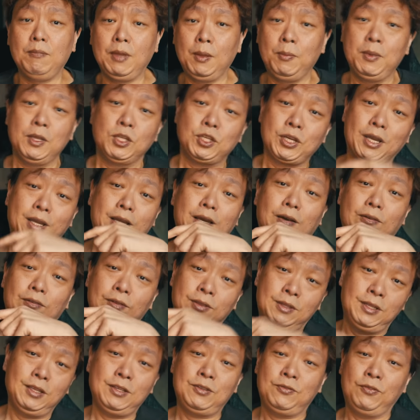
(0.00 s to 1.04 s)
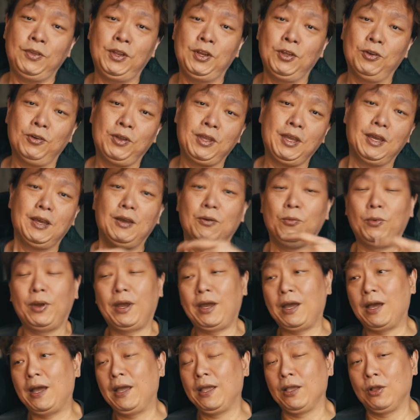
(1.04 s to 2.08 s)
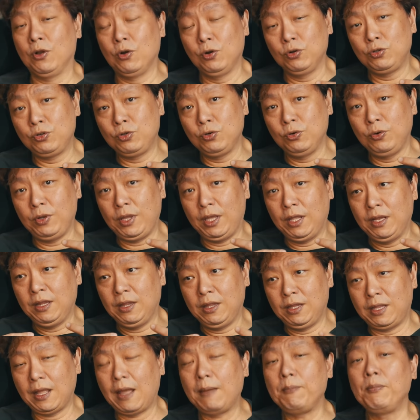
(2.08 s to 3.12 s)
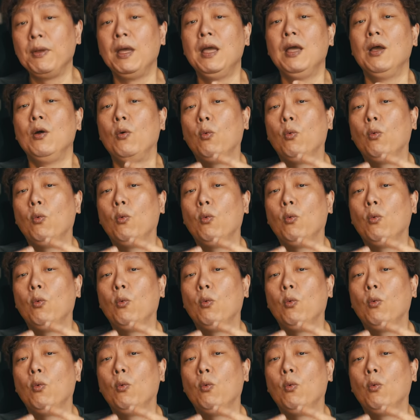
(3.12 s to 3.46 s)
maybe check out this video here where I go through in depth